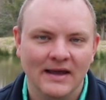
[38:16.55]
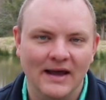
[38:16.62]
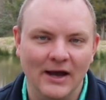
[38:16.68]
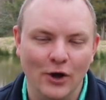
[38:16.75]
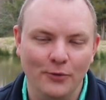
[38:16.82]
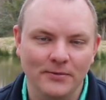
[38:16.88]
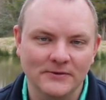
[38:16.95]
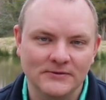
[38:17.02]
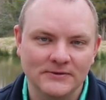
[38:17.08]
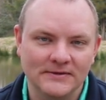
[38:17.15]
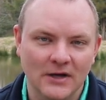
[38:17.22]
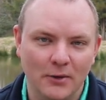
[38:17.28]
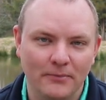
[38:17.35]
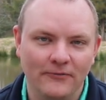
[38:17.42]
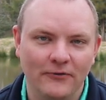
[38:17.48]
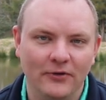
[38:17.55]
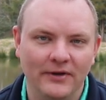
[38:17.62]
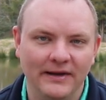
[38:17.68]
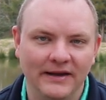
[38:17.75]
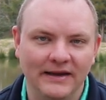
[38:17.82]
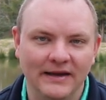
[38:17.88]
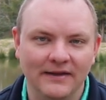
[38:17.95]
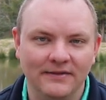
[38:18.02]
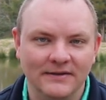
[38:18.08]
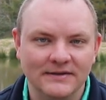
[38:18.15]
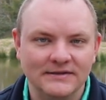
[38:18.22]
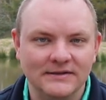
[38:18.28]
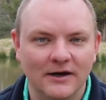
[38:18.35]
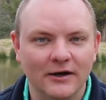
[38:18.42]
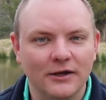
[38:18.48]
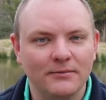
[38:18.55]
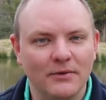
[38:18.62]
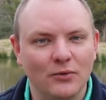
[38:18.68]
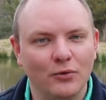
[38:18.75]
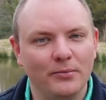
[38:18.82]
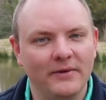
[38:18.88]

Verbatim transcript: I hope this is helpful. And again, this document will